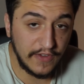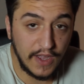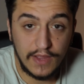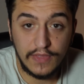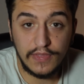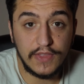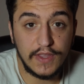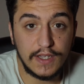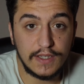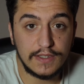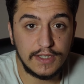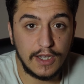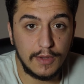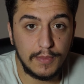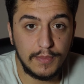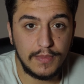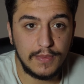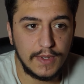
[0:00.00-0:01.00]
fattened things
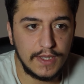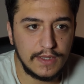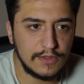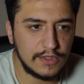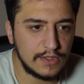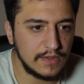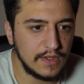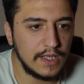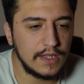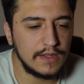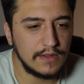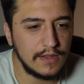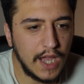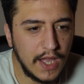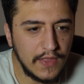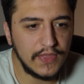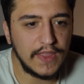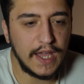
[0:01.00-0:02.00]
up. It's
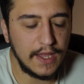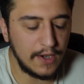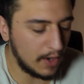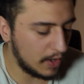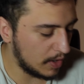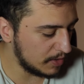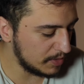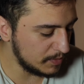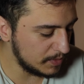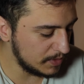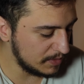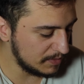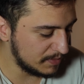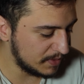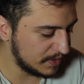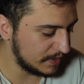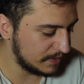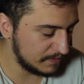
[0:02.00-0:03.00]
not that audible,
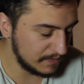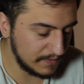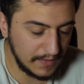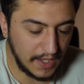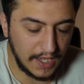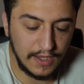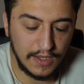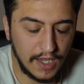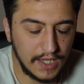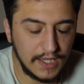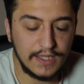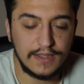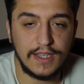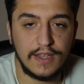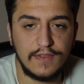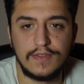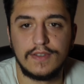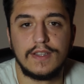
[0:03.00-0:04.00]
but I can
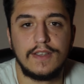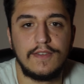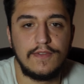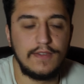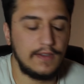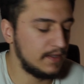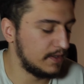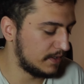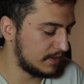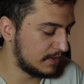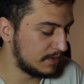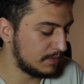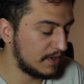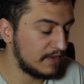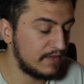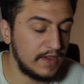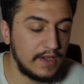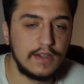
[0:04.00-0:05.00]
definitely feel it under
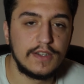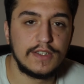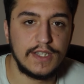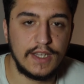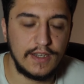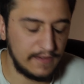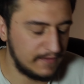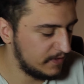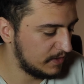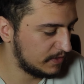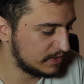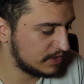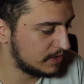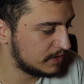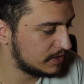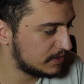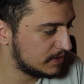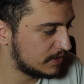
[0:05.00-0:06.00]
my fingers, and it feels
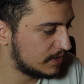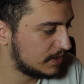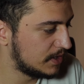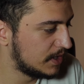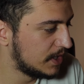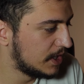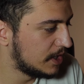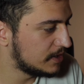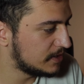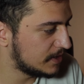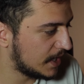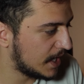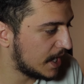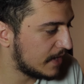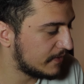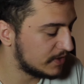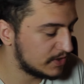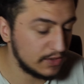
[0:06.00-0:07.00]
good to
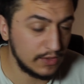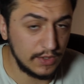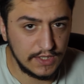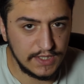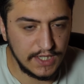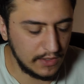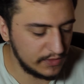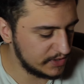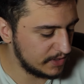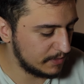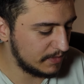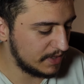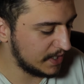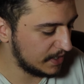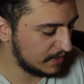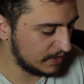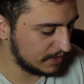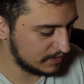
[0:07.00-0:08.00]
have it. So it sounds something
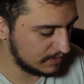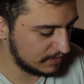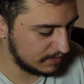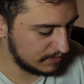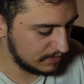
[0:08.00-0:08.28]
like this.